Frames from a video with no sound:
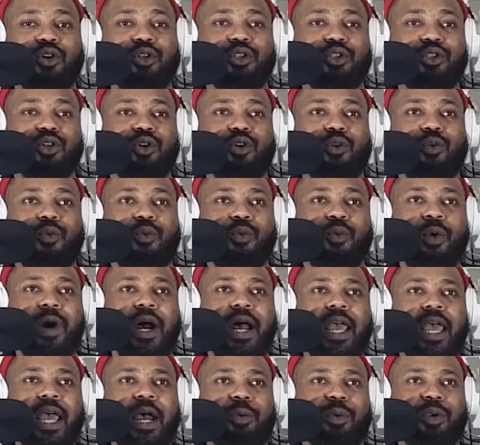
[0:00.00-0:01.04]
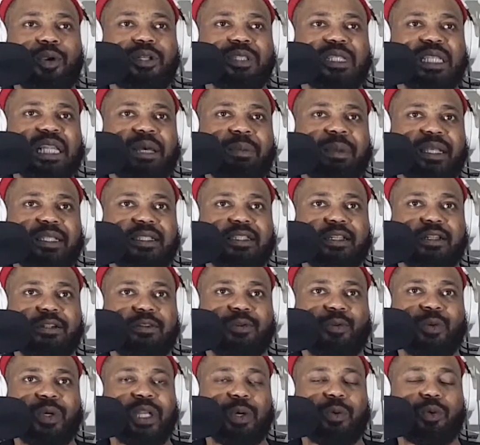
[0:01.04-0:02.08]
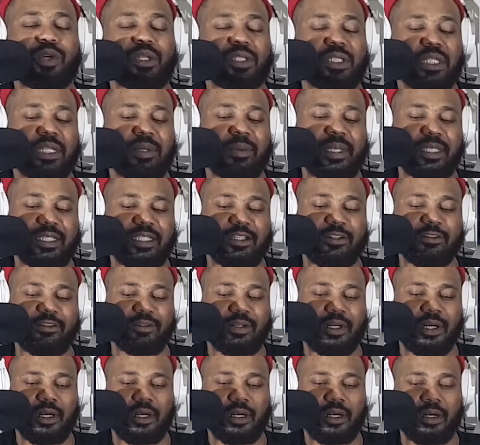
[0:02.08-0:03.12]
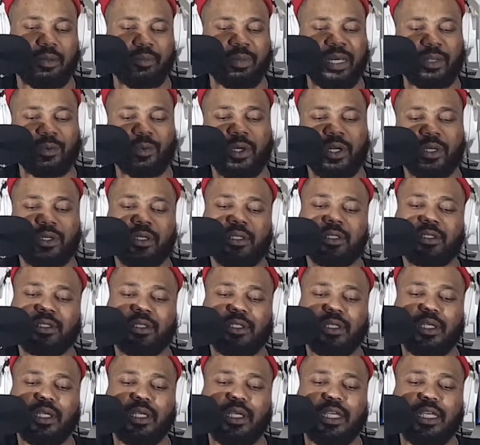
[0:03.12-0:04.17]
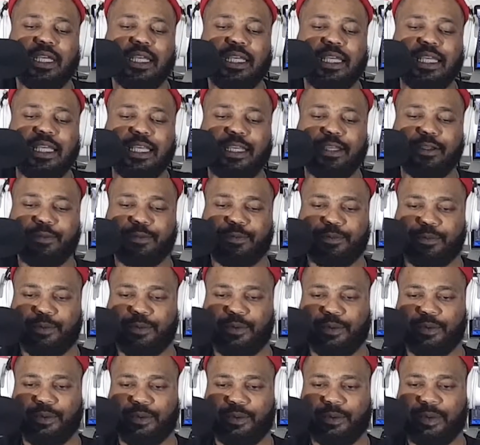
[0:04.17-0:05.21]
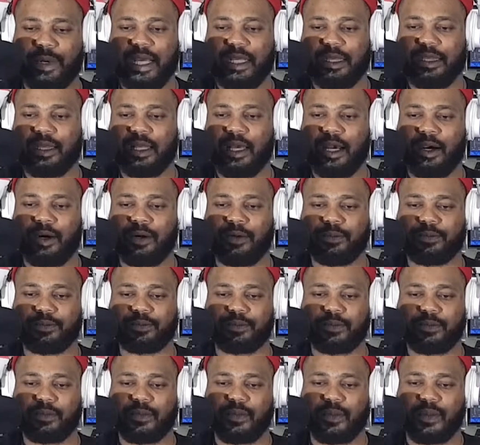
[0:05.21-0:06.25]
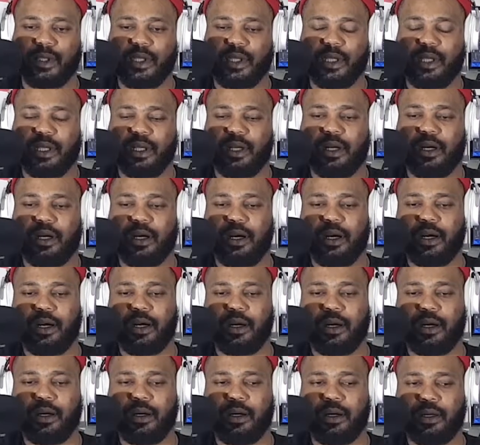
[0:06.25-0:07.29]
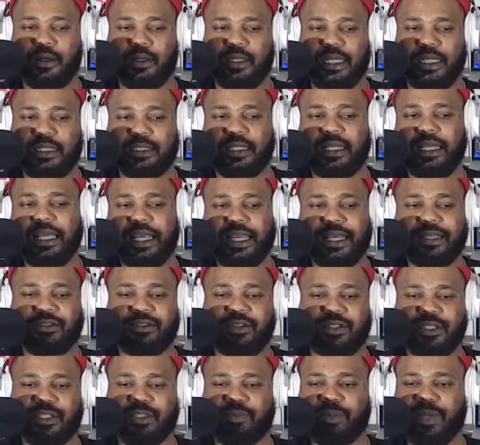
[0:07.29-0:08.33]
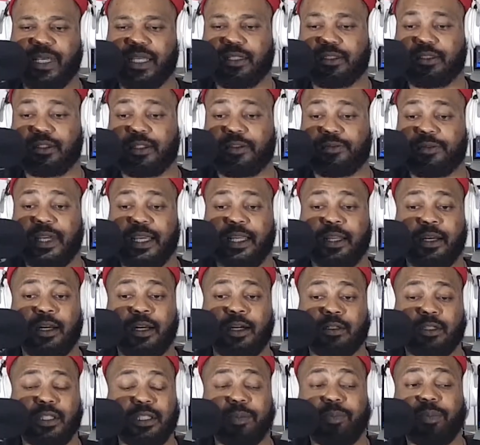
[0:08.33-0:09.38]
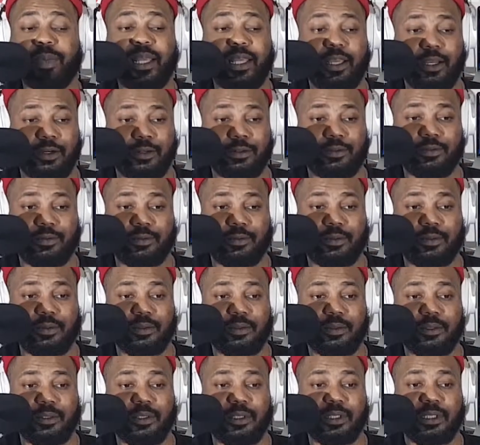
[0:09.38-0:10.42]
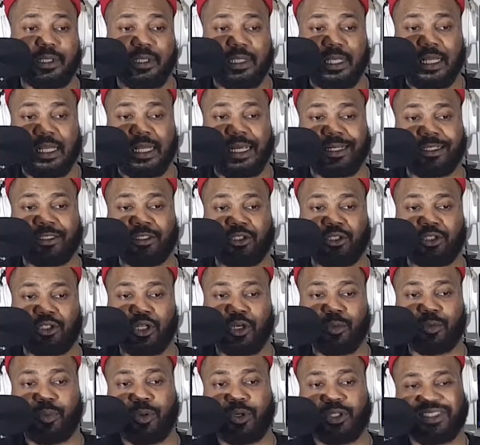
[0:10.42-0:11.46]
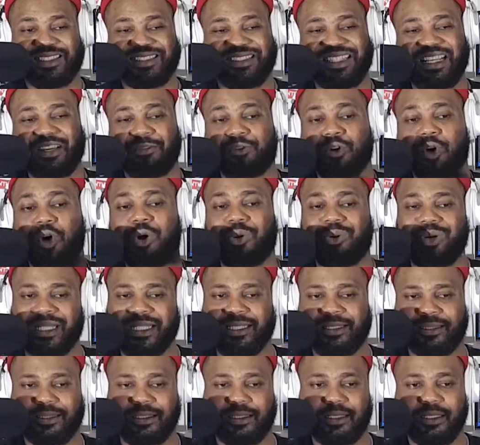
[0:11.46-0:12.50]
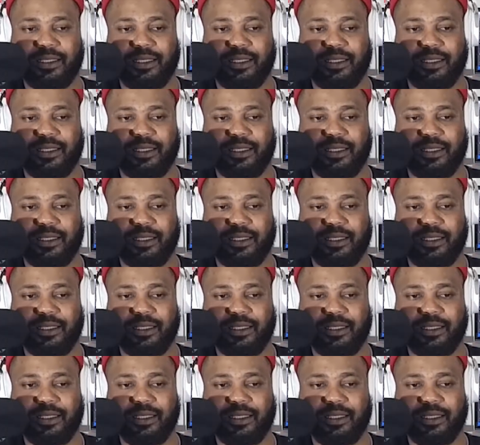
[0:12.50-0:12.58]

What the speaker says: You know why I would consider myself bandwagon. If right now, let's say Lakers doesn't make it to the final, to the playoff, then I jump on Steph Curry's